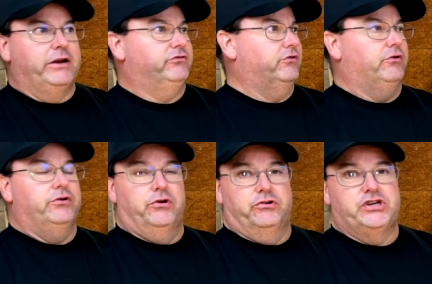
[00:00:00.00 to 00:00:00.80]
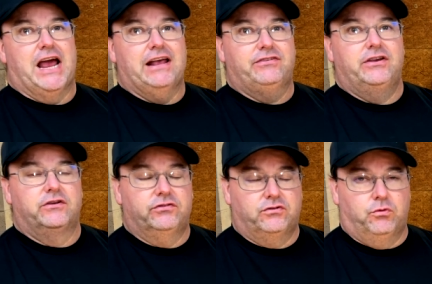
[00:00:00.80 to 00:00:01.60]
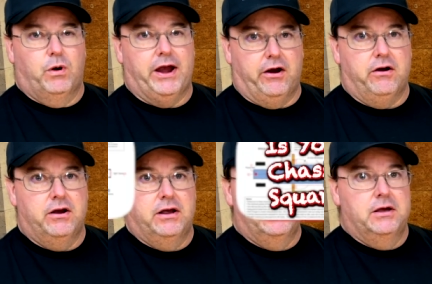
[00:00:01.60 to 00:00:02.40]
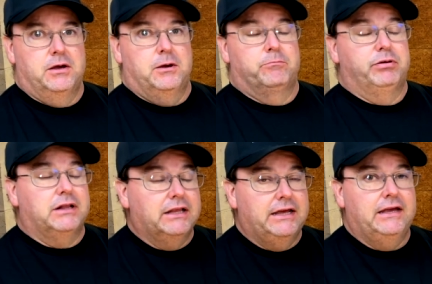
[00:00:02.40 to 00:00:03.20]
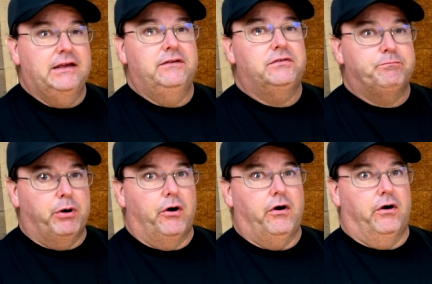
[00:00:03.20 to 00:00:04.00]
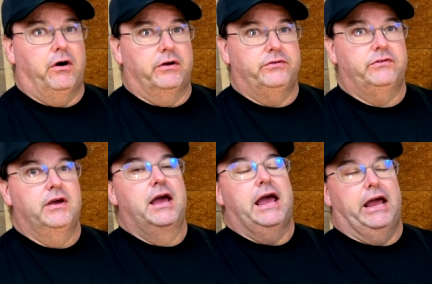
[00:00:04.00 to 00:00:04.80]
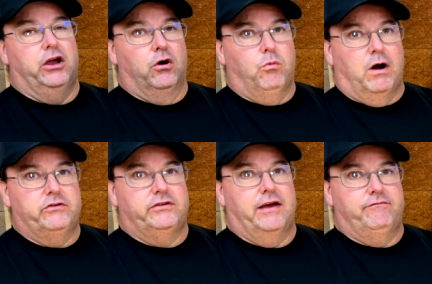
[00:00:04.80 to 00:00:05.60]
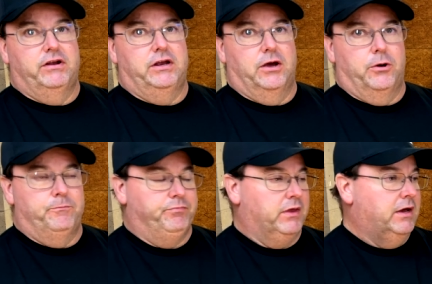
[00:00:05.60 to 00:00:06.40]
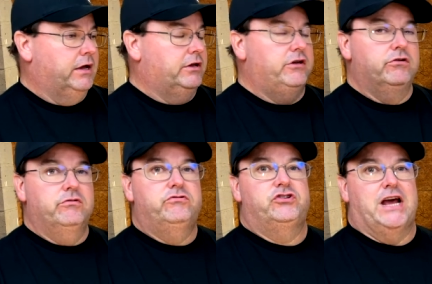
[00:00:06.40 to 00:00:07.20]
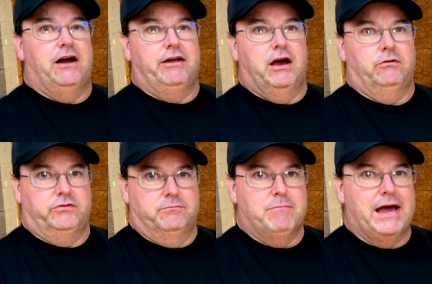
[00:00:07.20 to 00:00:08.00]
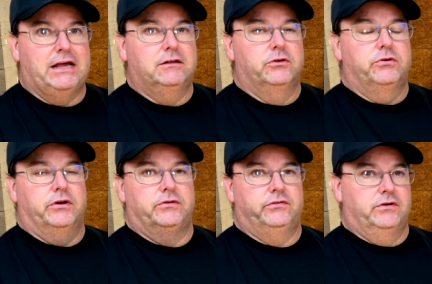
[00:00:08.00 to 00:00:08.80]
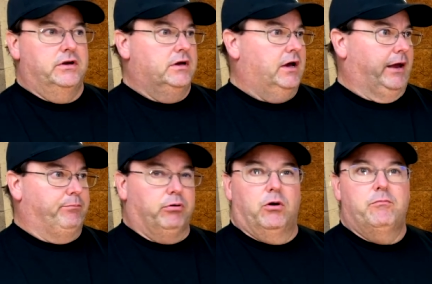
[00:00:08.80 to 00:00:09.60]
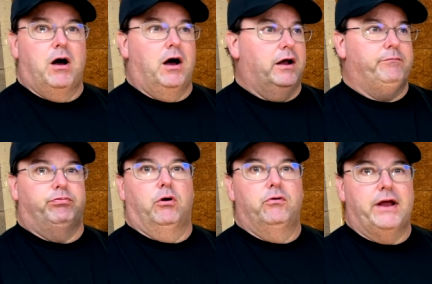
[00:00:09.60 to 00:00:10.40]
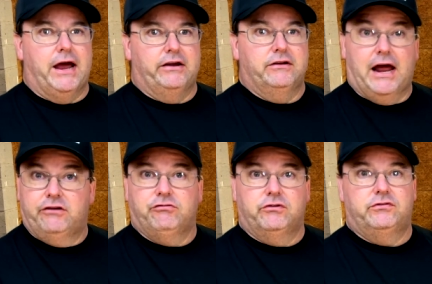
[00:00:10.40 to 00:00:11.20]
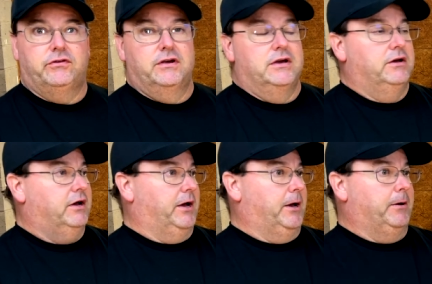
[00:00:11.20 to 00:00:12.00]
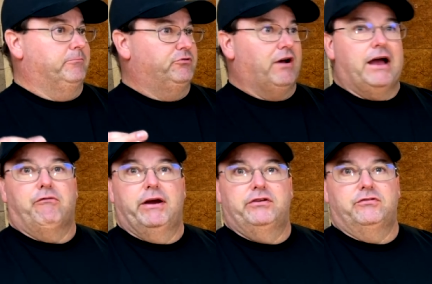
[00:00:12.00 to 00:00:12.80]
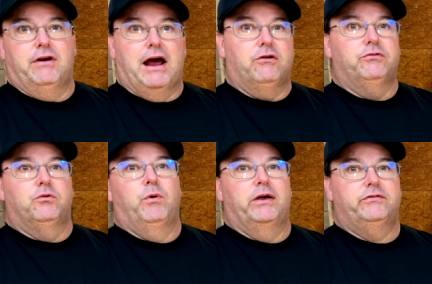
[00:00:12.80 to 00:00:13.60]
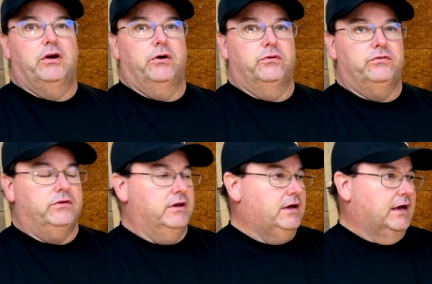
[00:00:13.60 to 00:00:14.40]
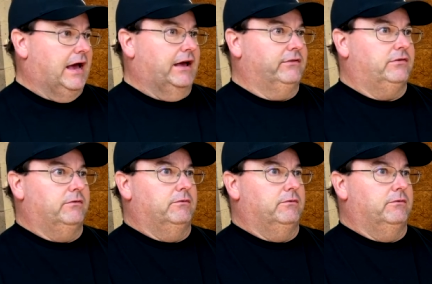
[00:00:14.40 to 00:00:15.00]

sure your chassis is square, please pause and go watch that video. Huge shout out to Mike Lucas, a pro mod, pro nitrous um, drag racer out on the West Coast, has